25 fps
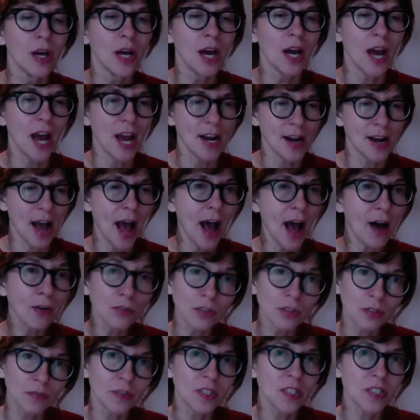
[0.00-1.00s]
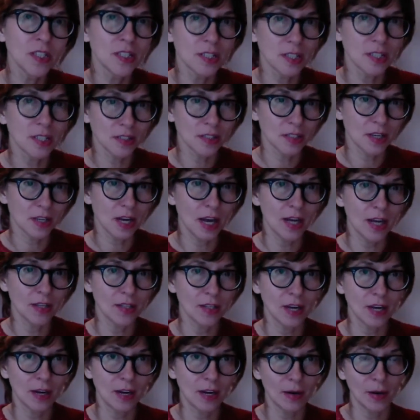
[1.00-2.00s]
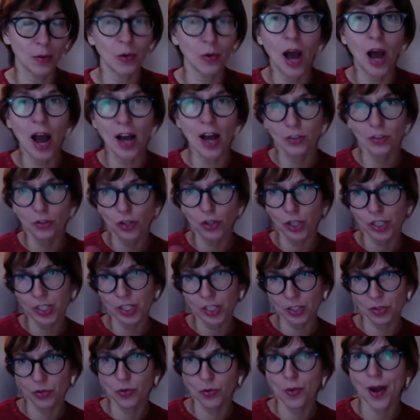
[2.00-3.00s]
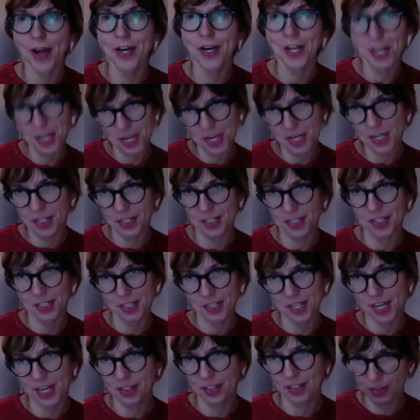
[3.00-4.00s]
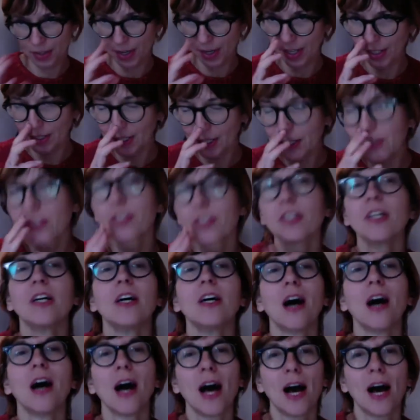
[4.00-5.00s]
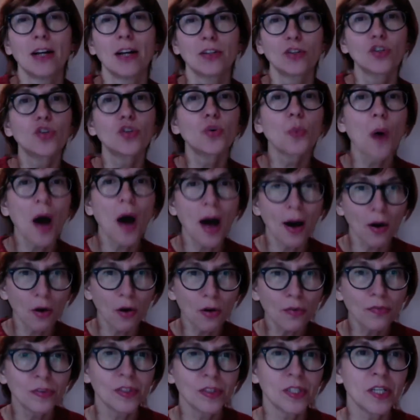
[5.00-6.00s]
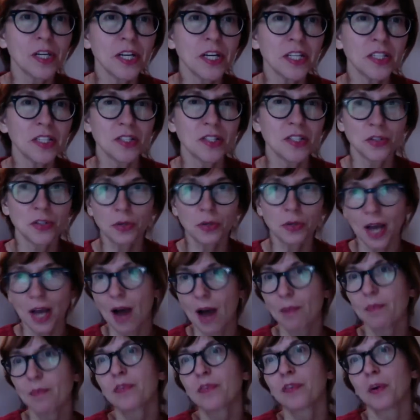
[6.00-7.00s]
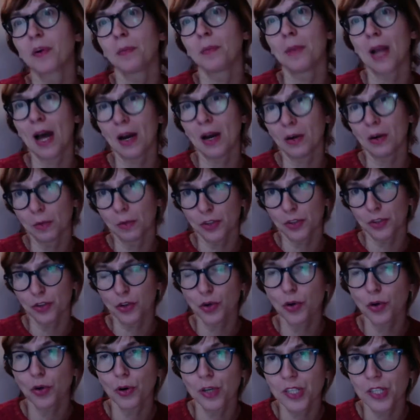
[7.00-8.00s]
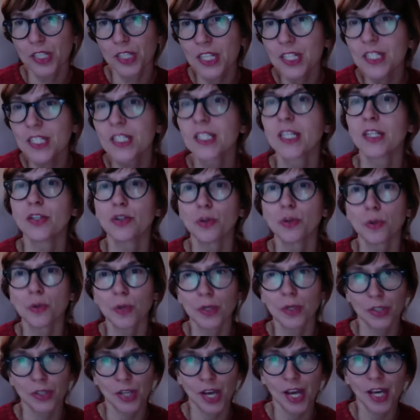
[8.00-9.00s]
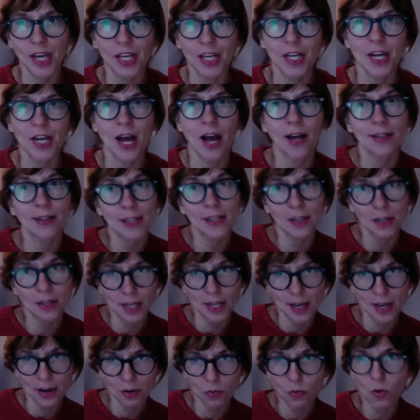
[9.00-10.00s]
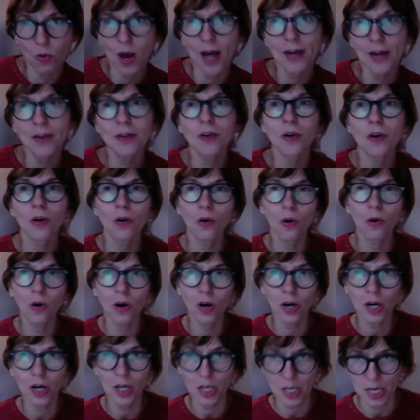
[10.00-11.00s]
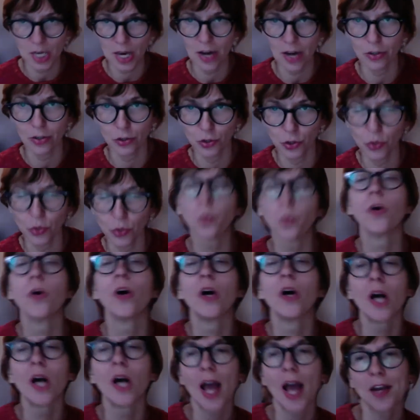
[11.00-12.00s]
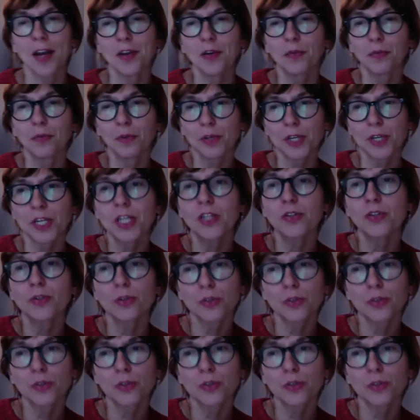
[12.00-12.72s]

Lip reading: And out of this 120 ECTS credits, 12 needs to come from language courses that you take in either year 1 or year 2. And you would need to